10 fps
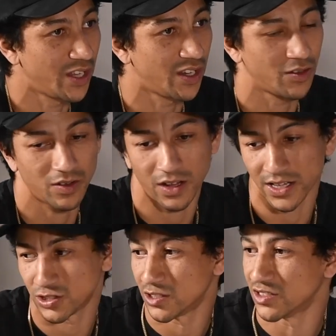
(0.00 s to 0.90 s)
And
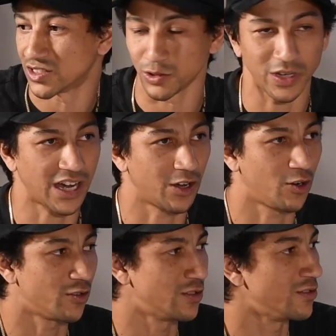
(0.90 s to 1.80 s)
as you can see, we got a
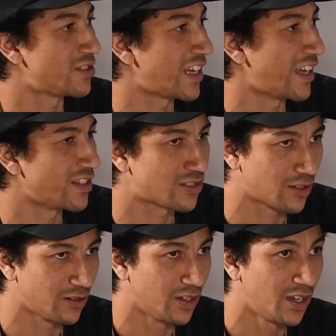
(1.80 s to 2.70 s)
whole new set,
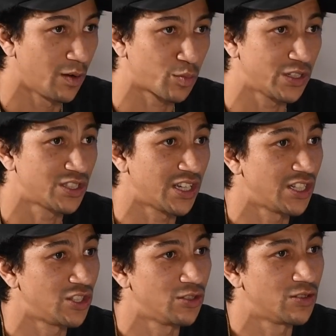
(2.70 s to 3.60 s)
so appreciate
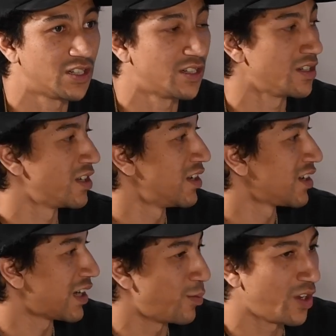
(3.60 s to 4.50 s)
you
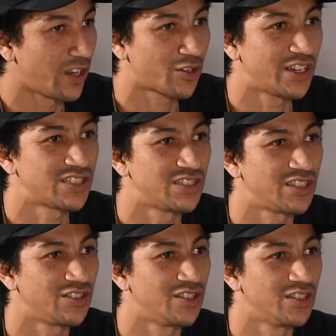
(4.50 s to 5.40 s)
coming in and
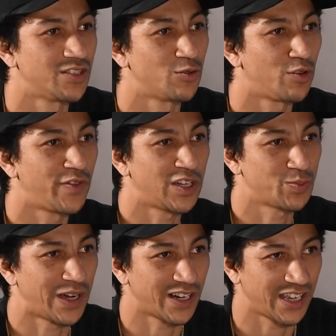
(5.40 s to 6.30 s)
christening the Wolf House
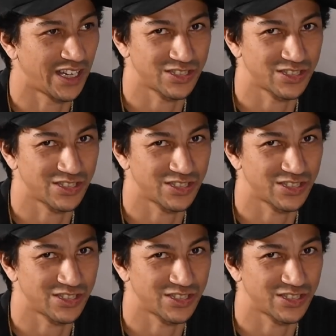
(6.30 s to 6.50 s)
podcast.